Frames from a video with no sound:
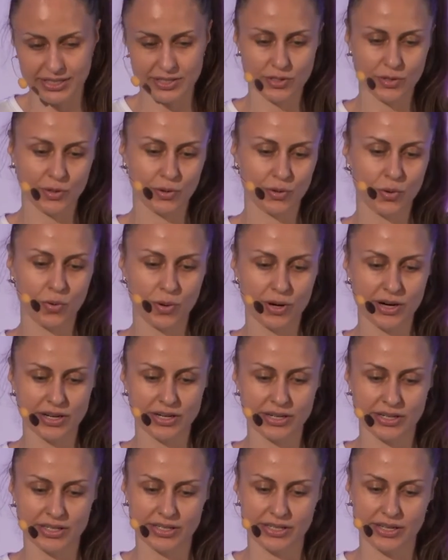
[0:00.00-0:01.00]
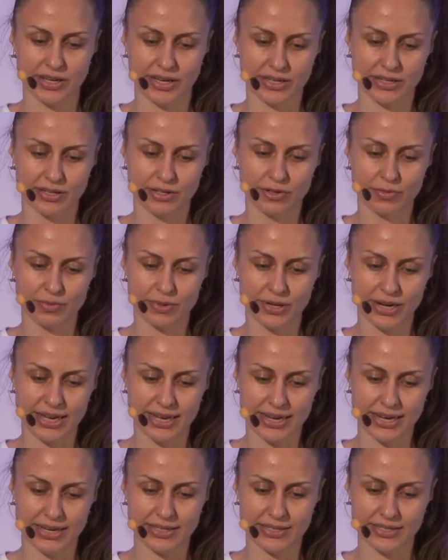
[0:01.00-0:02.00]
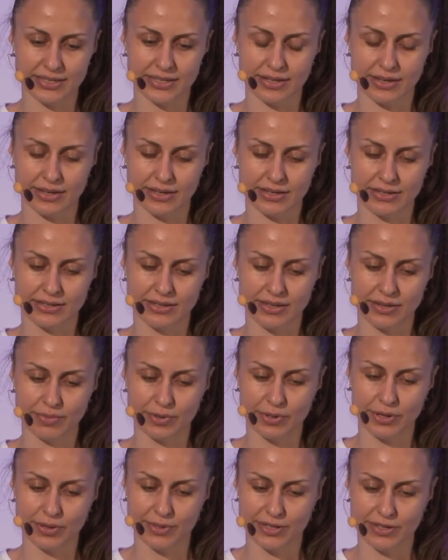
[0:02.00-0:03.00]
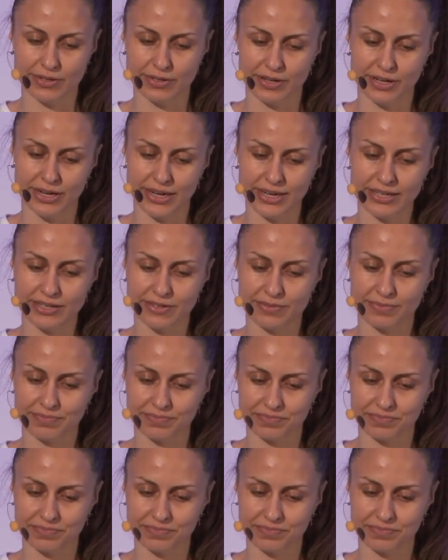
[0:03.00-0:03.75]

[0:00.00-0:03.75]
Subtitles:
So quarkus.kubernetes.deployment target,